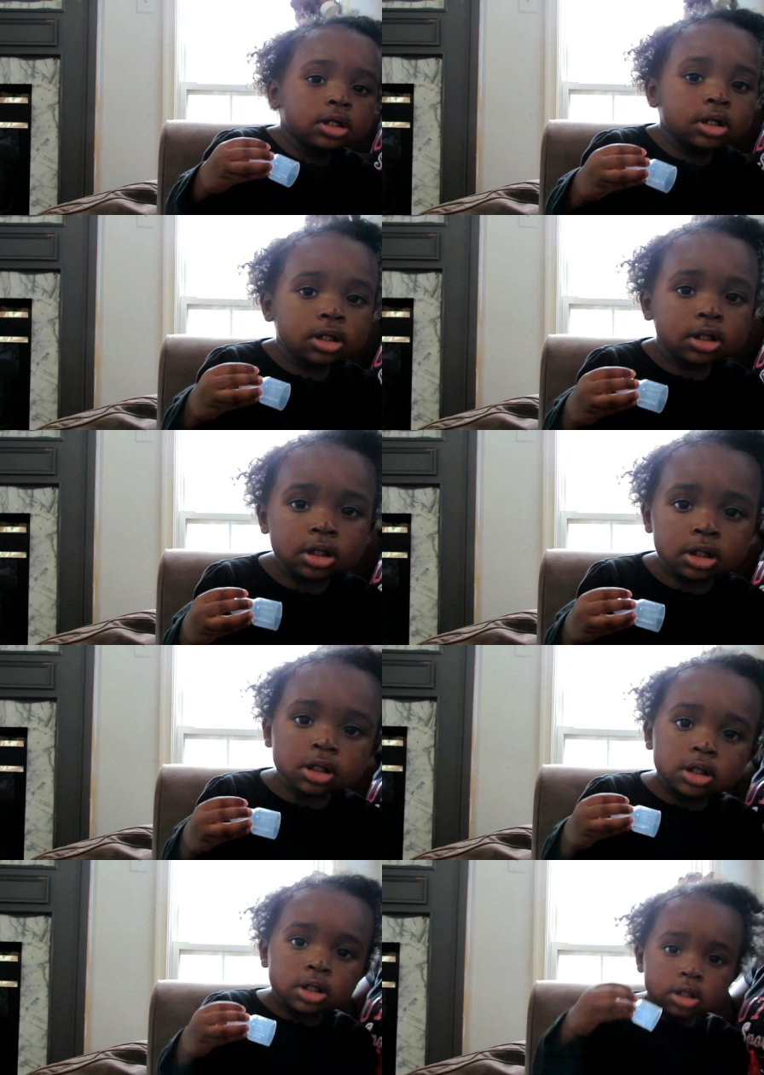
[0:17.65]
Um,
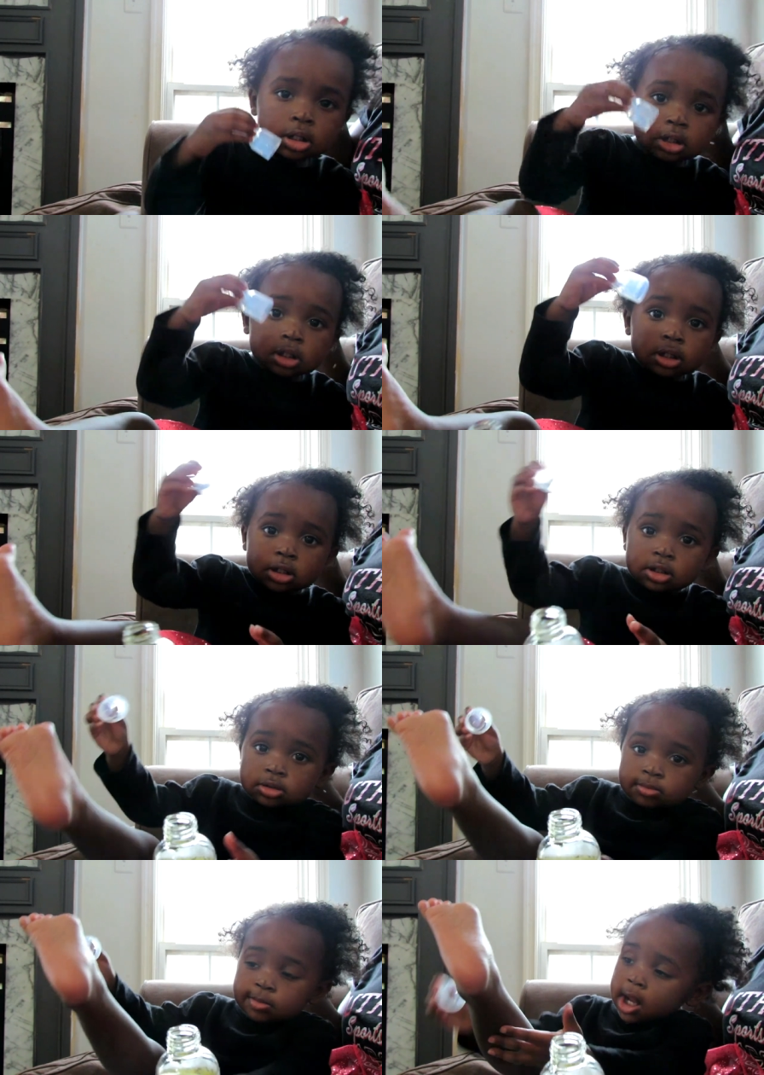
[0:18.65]
we're putting it on
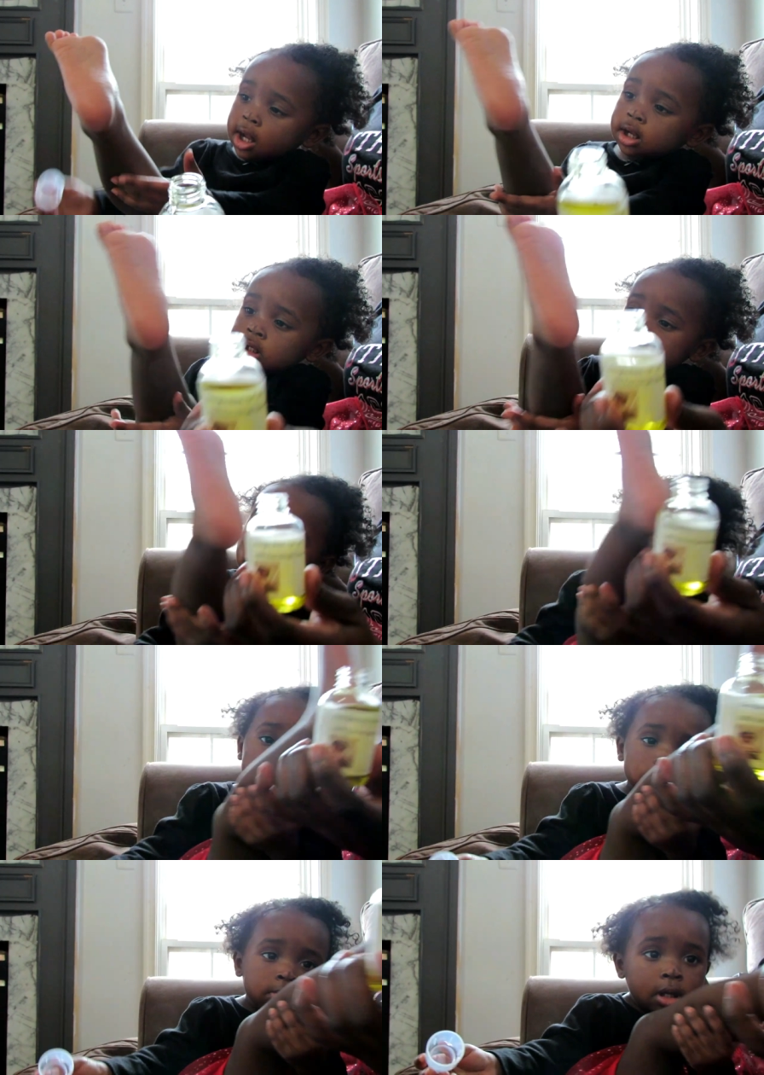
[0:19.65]
pre-order now,
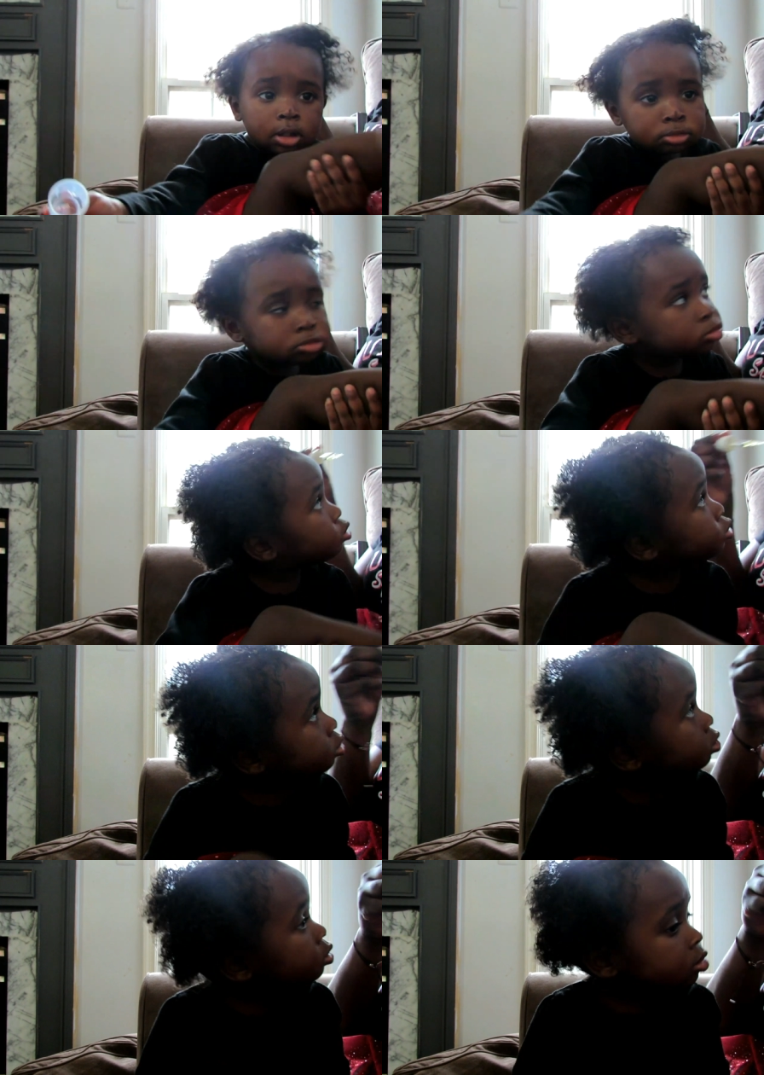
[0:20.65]
so all of the
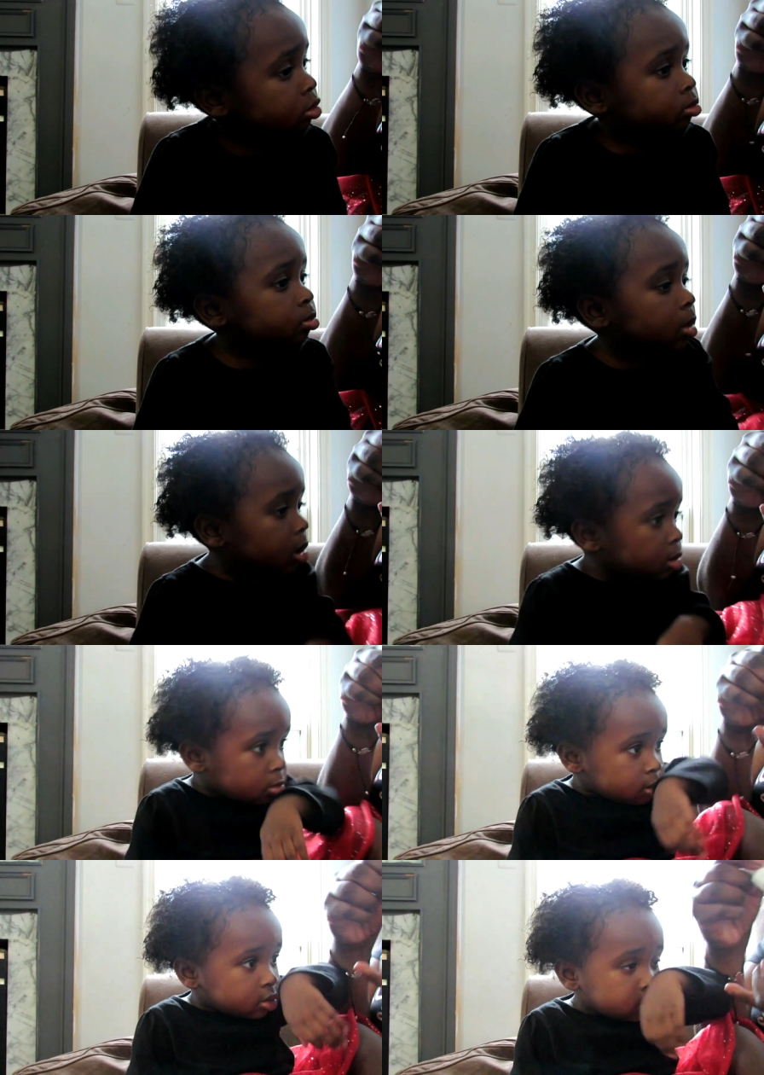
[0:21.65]
orders will go
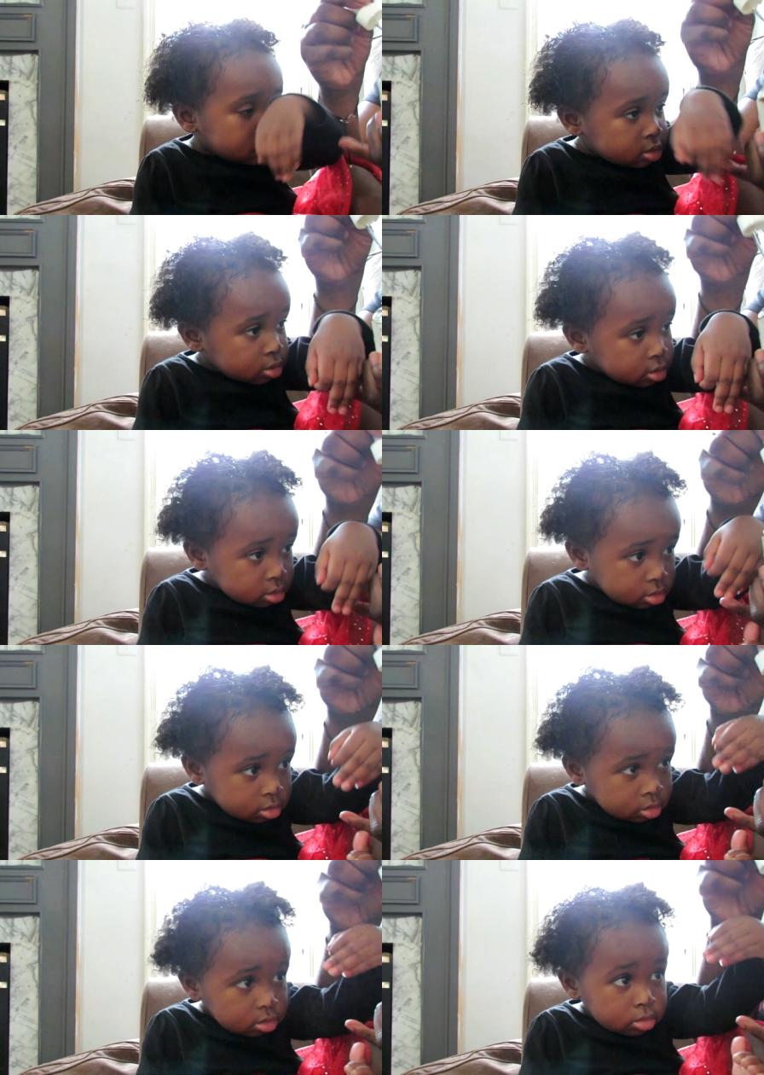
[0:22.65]
out next
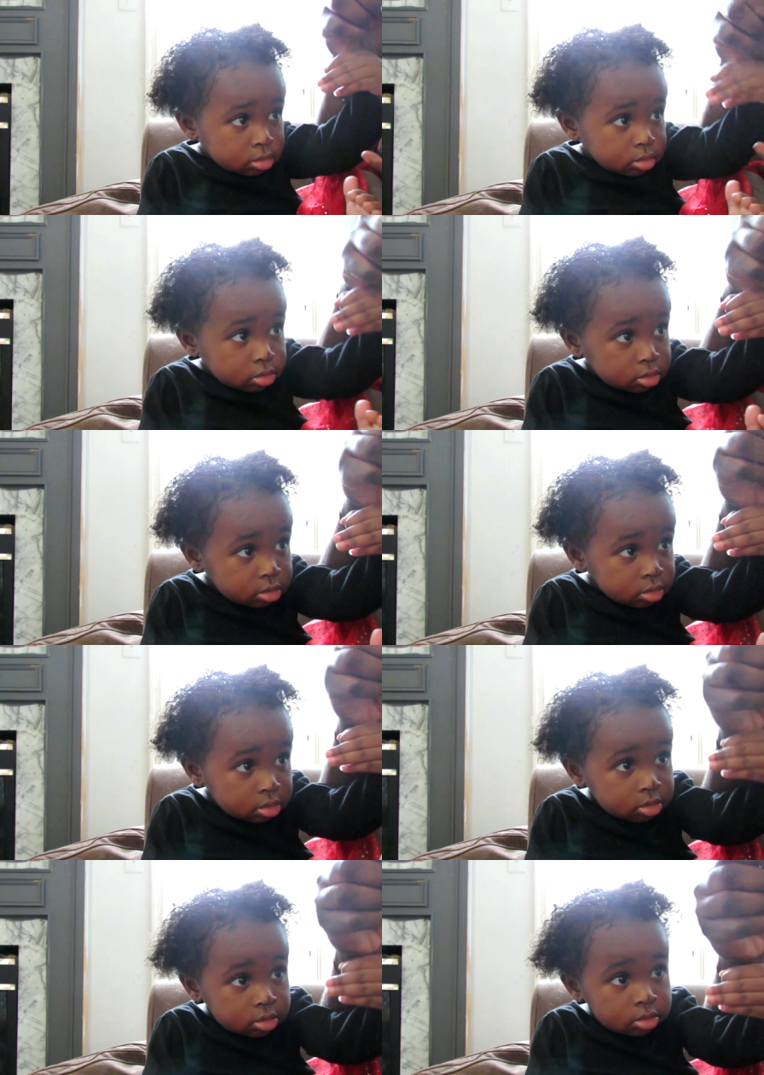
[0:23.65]
week. So
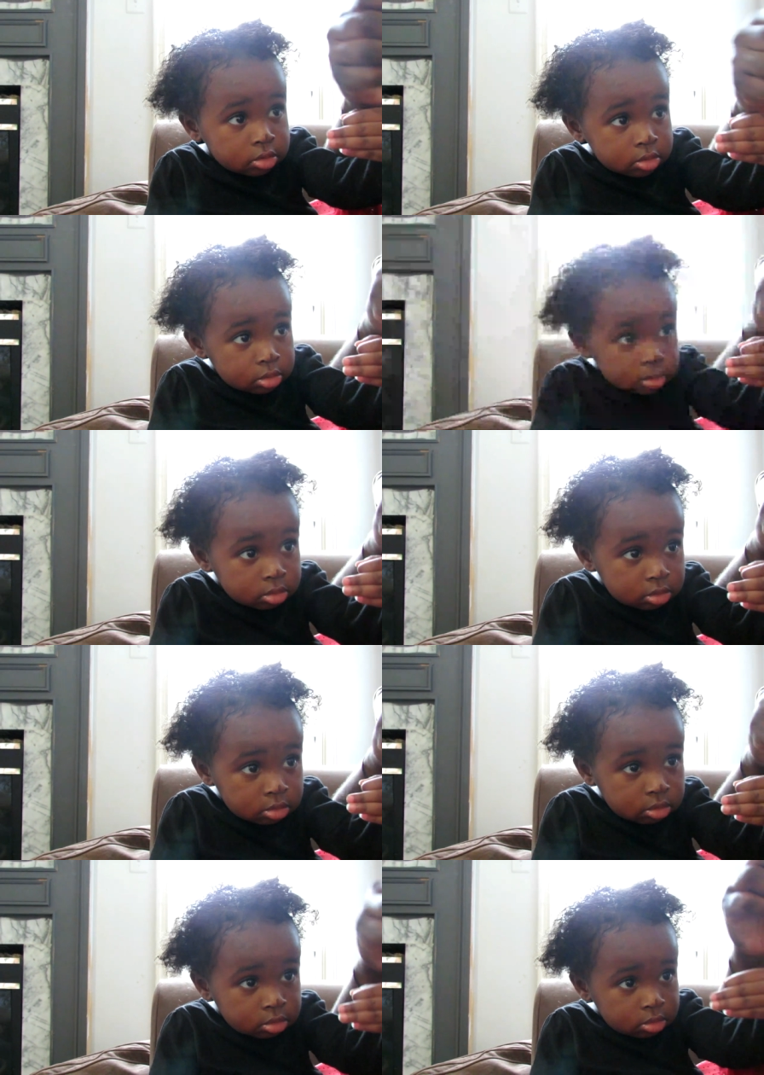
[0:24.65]
if you want to
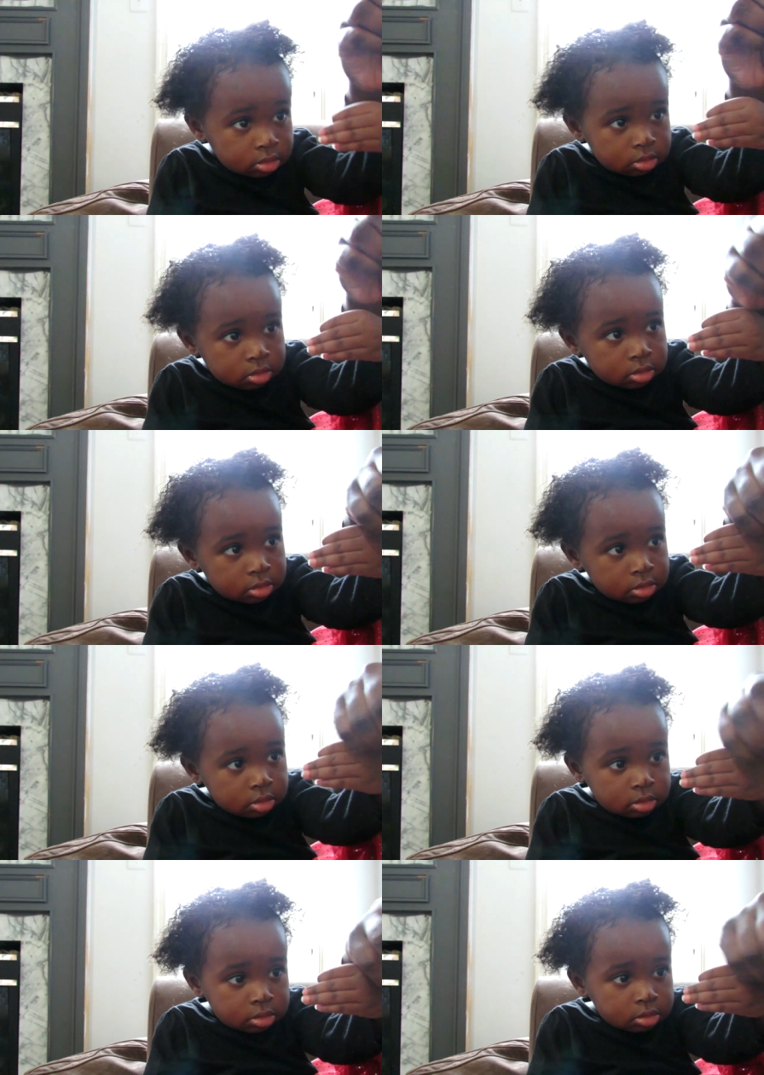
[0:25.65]
pre-order it,
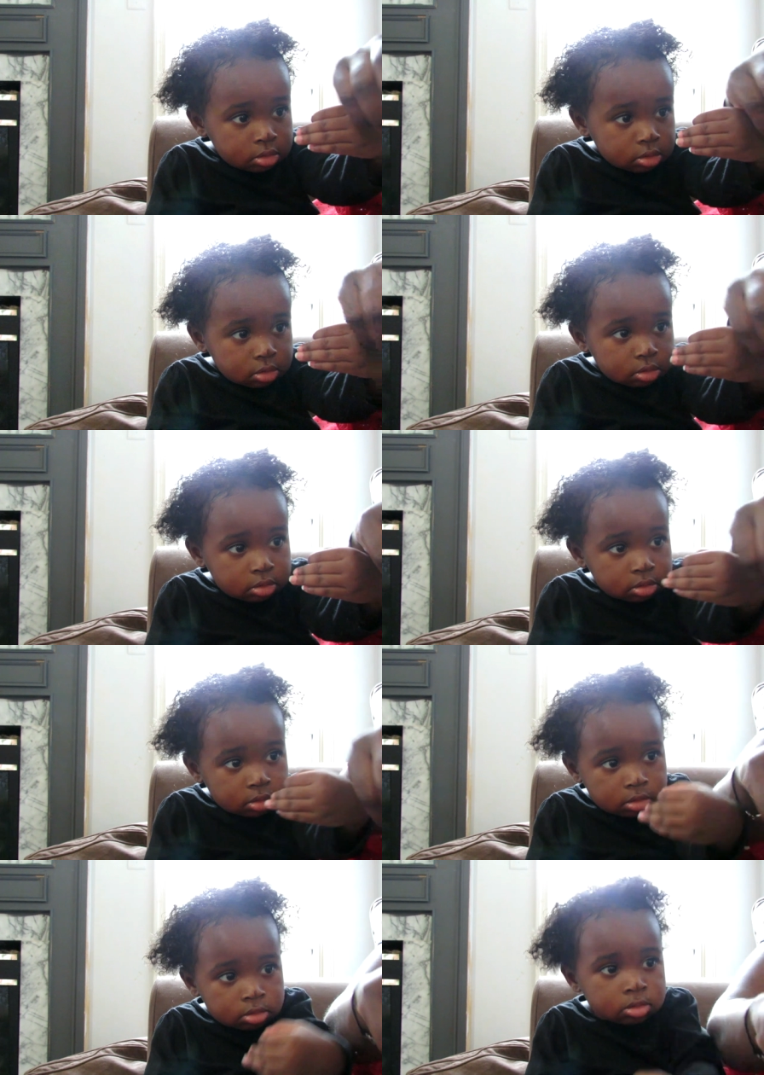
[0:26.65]
email
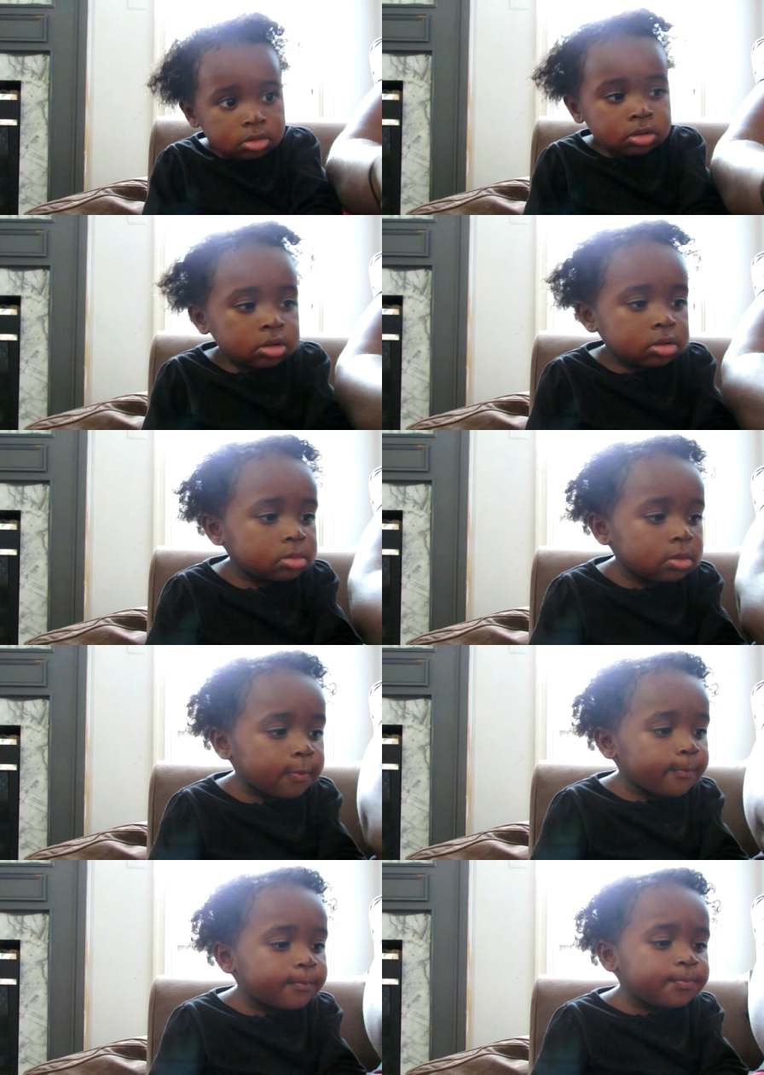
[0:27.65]
email me
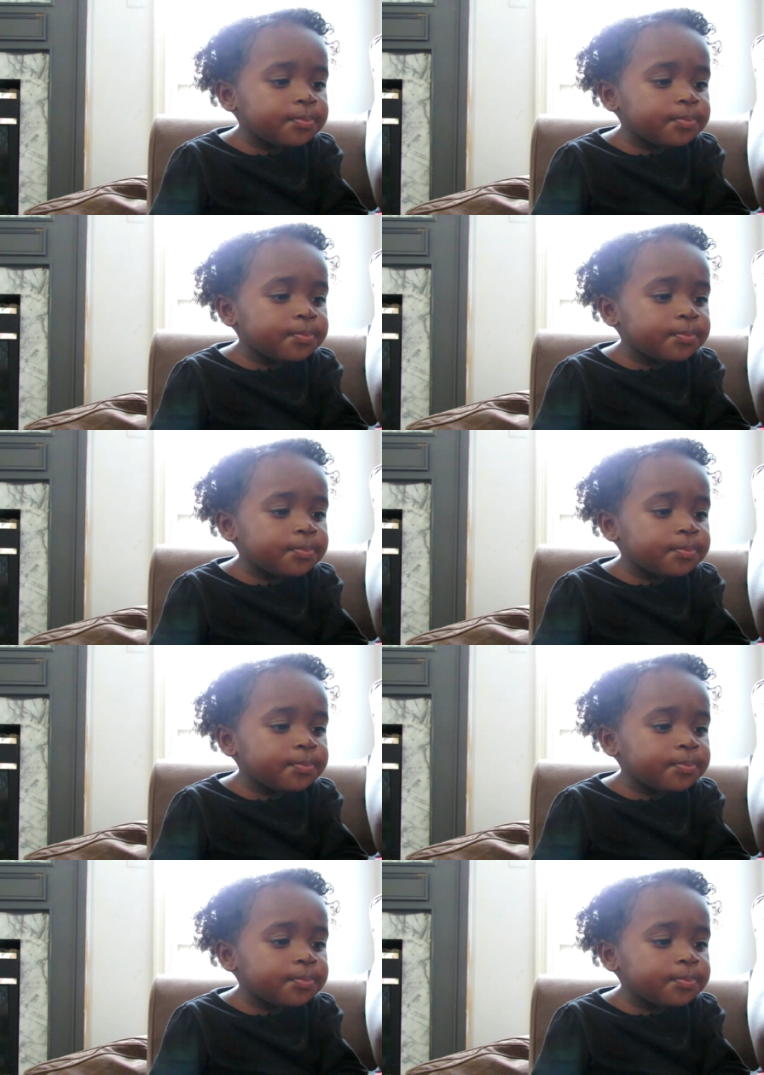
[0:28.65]
at